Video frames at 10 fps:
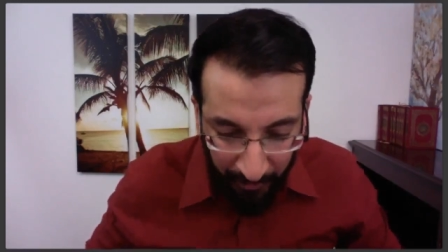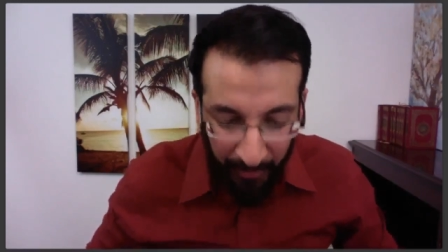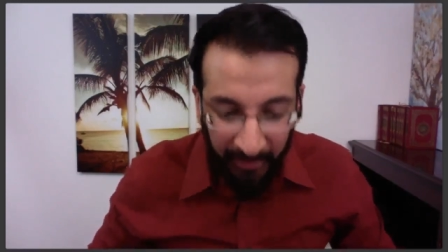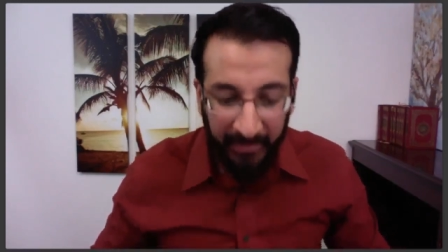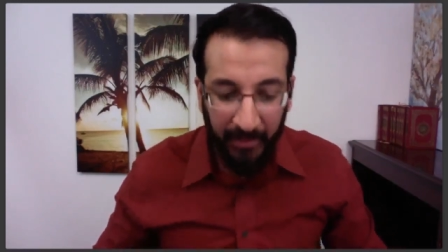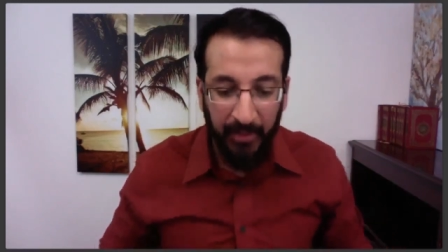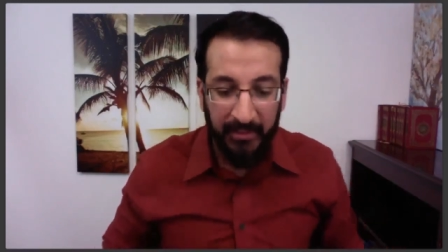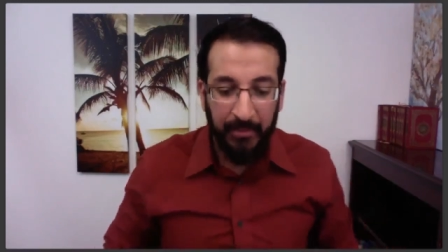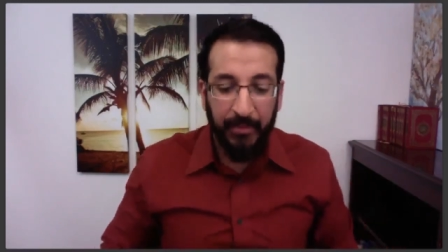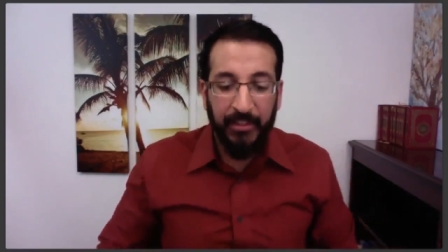that I wanted
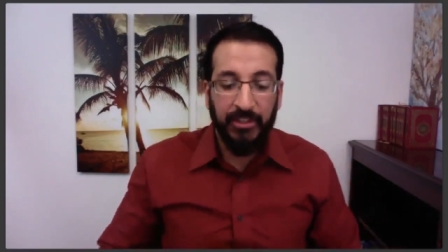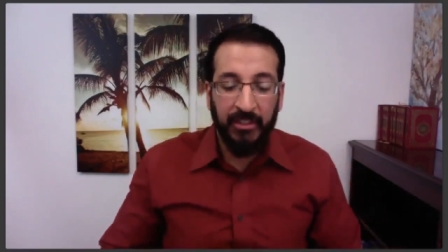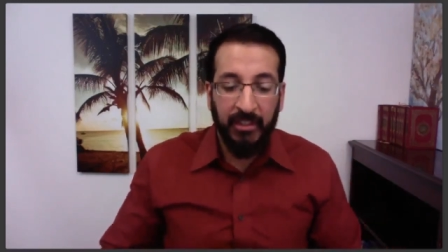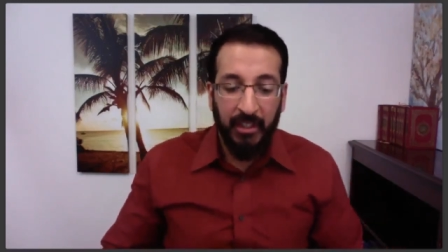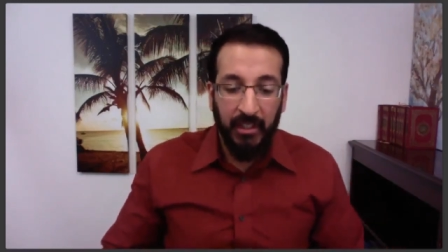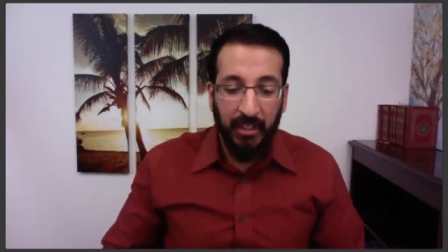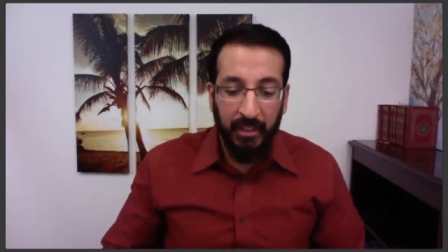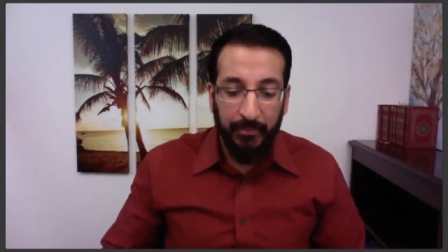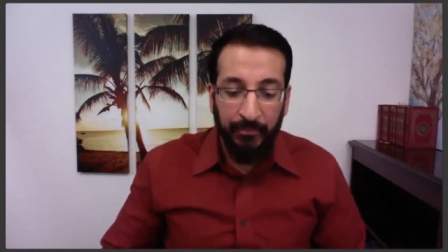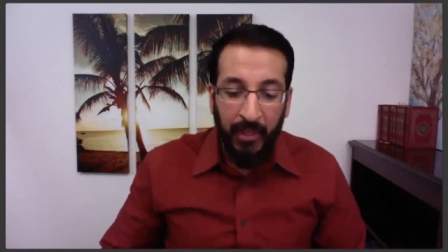to mention.
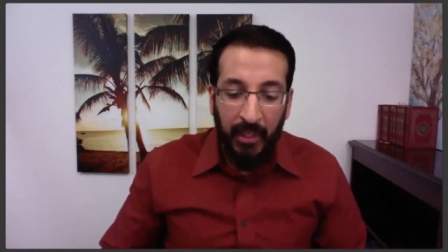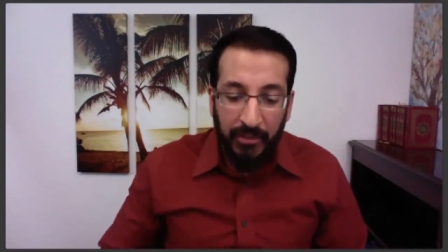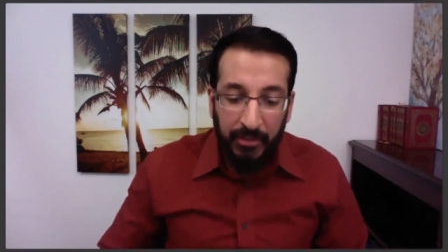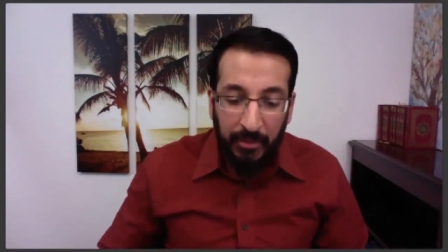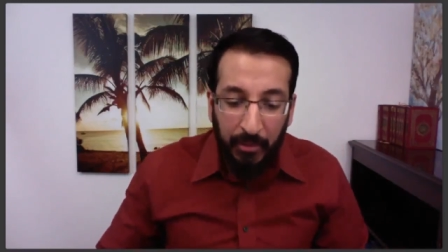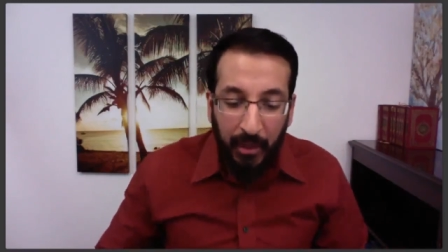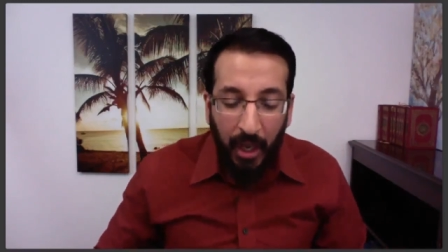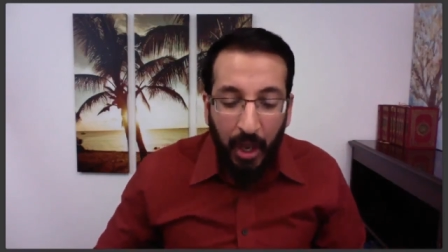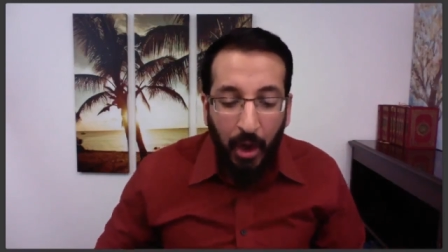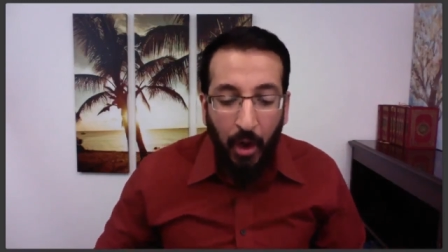So
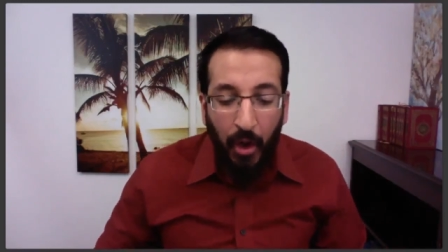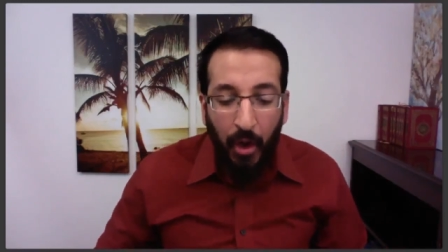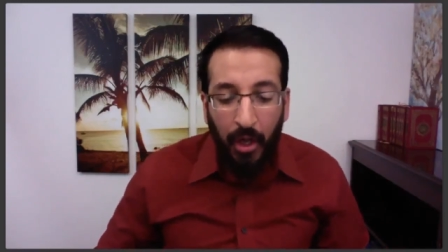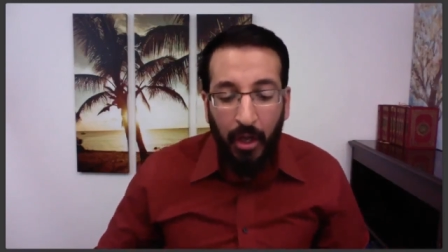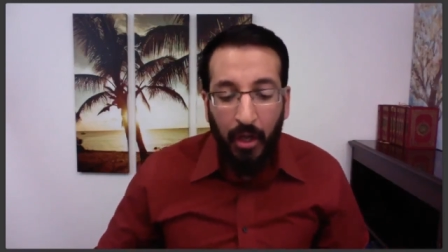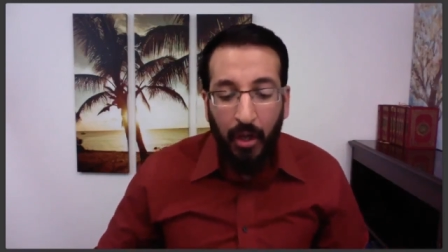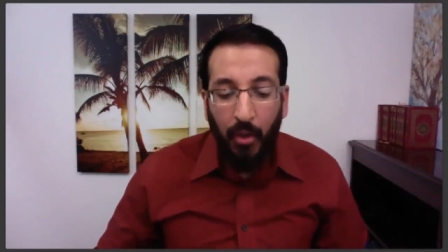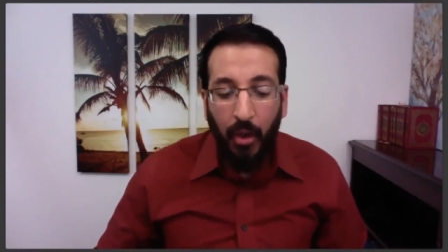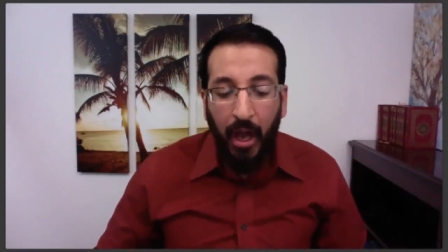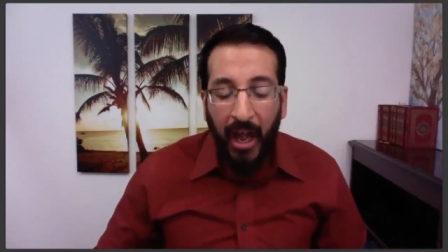
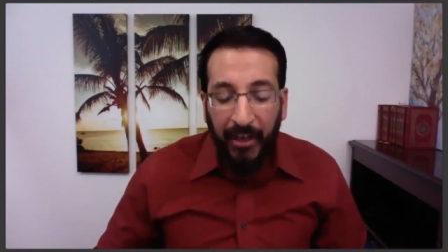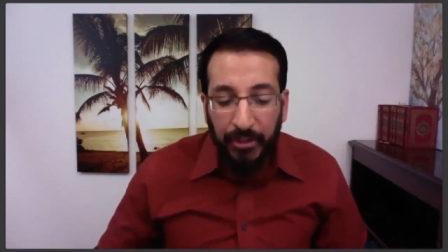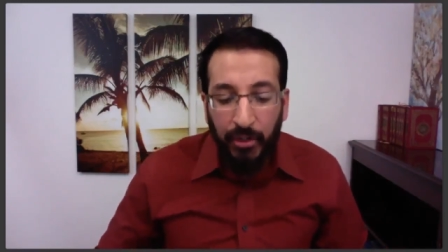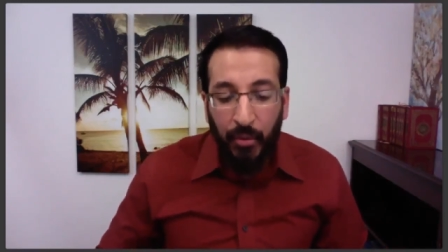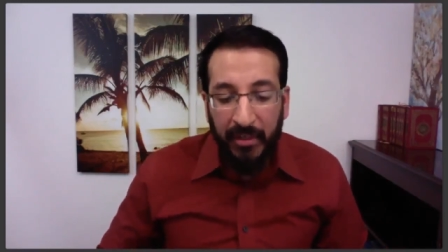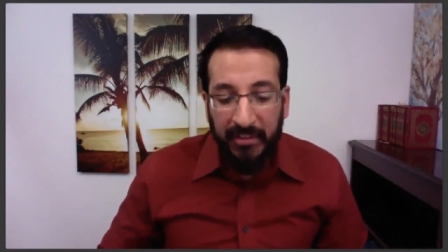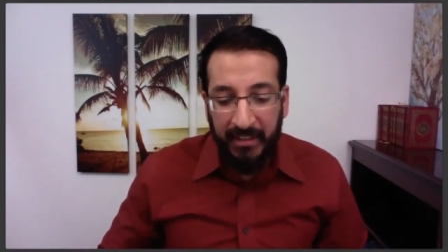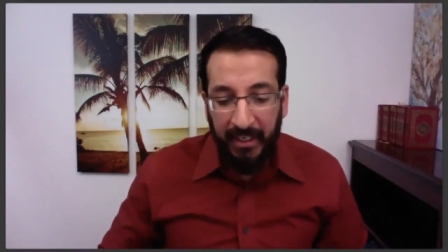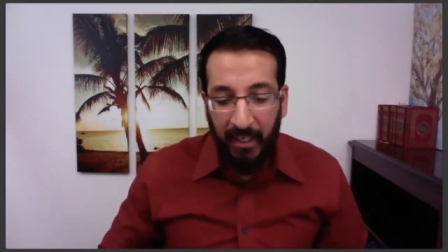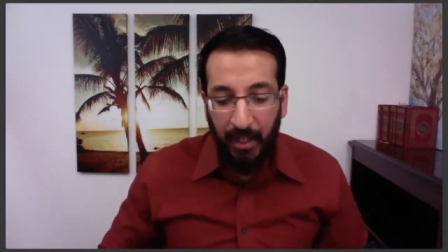how do you know when to
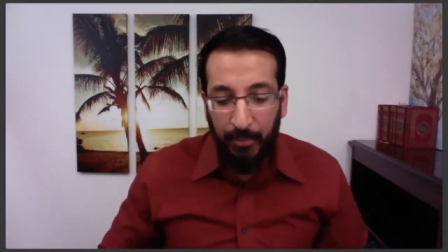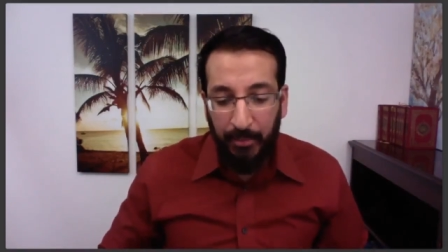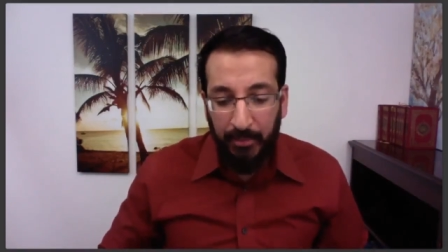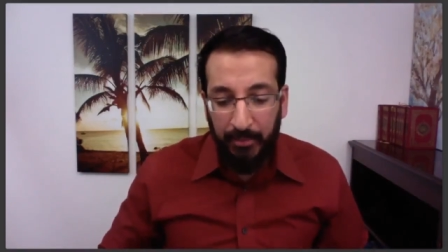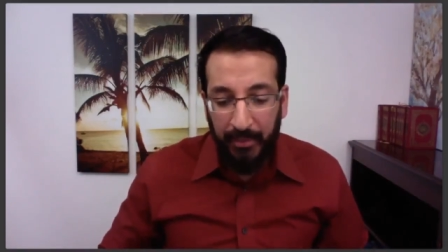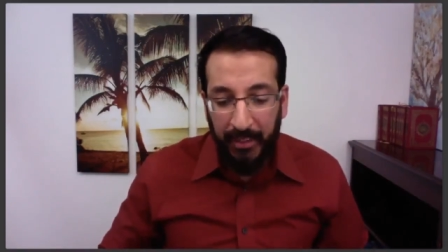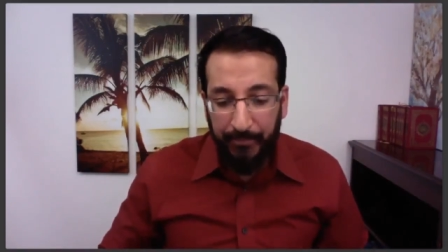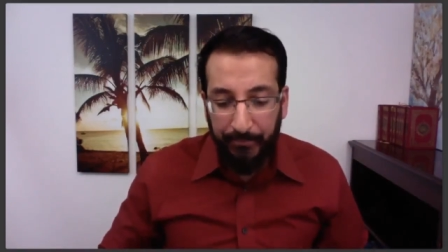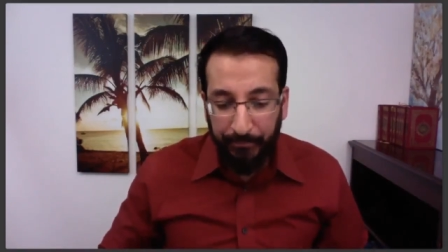get help, right?